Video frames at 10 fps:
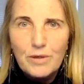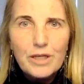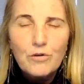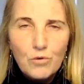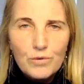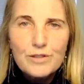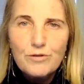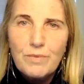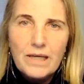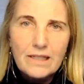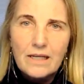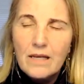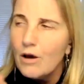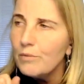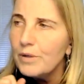We can always do better.
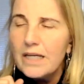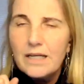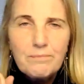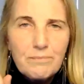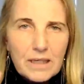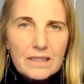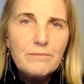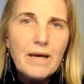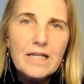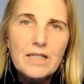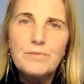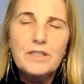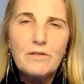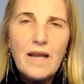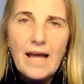We need better management
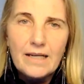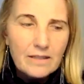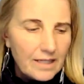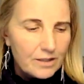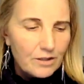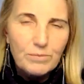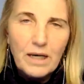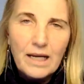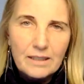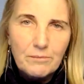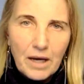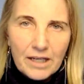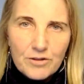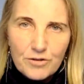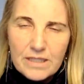of land, and that's not planting pine
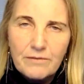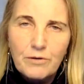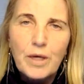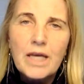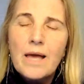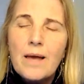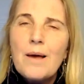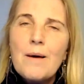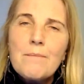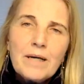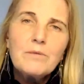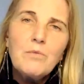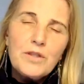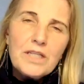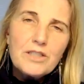trees everywhere. But
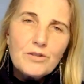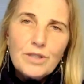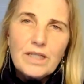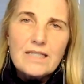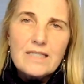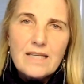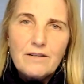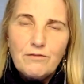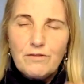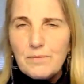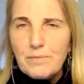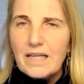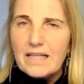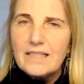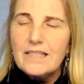what they're doing is then flipping
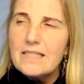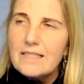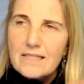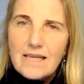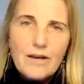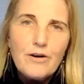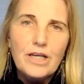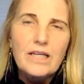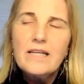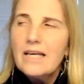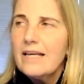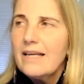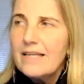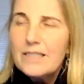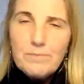it and scaring,
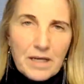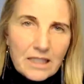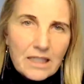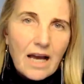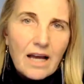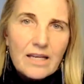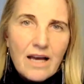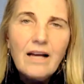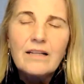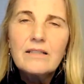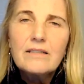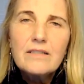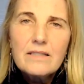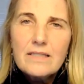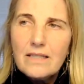especially our young.
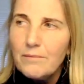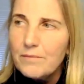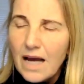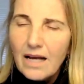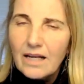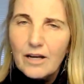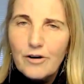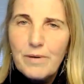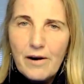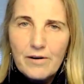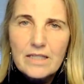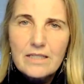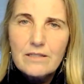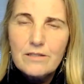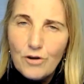Some young are apparently
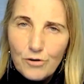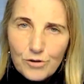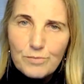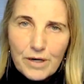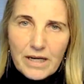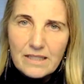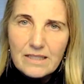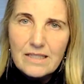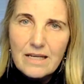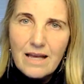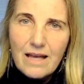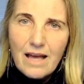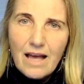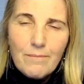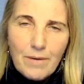so depressed
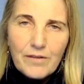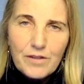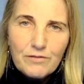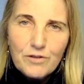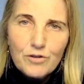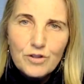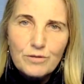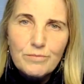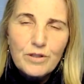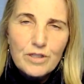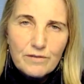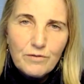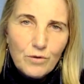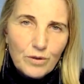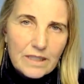about their future because of
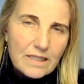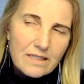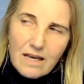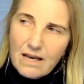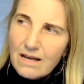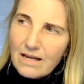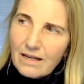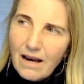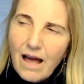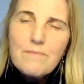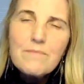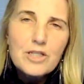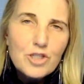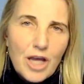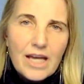all this climate
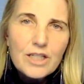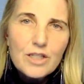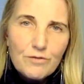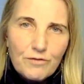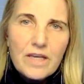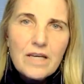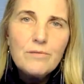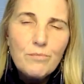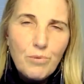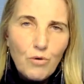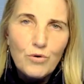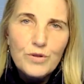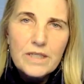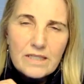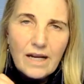change fear porn
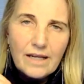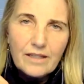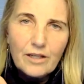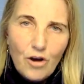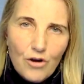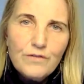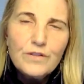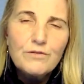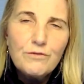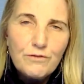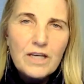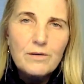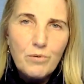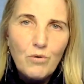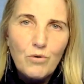that's like the COVID fear
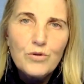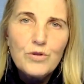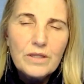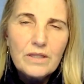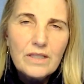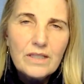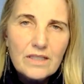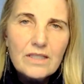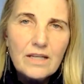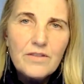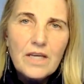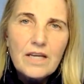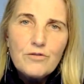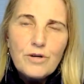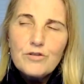porn that didn't in the
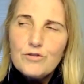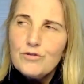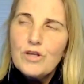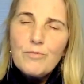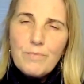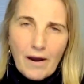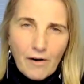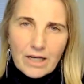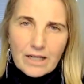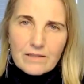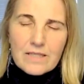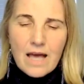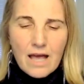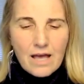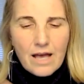end ring true. There are parallels.
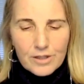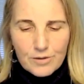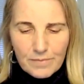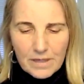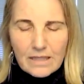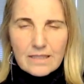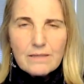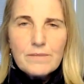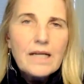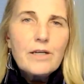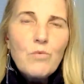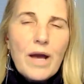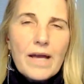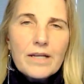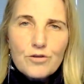To me, it seems like a
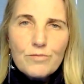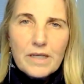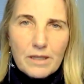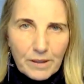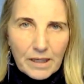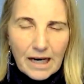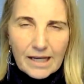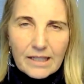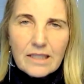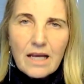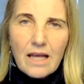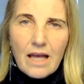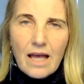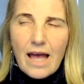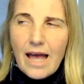way to manipulate
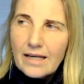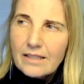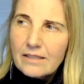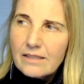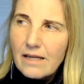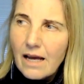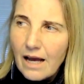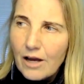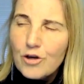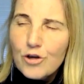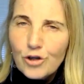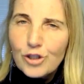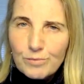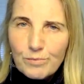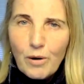and
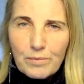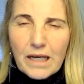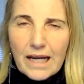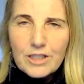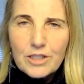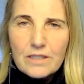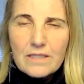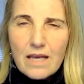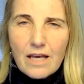herd populations.